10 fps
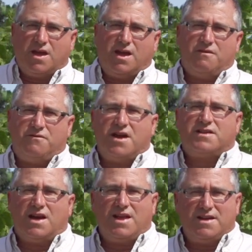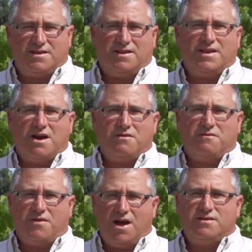In fact, I like to allow
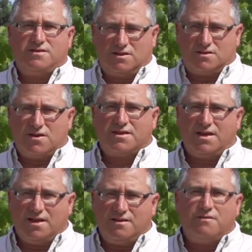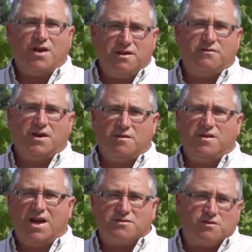the vines to extract that rain-fed
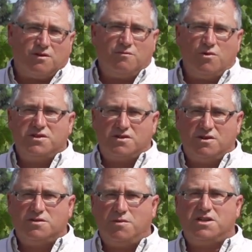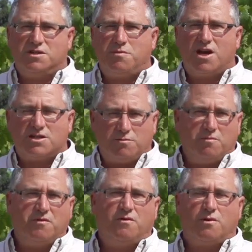natural moisture as much as possible
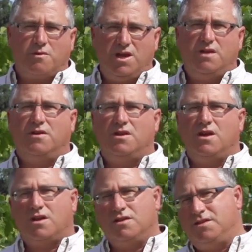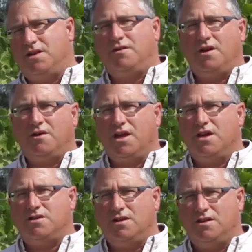before we even consider
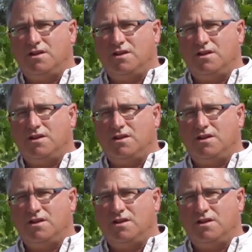irrigation.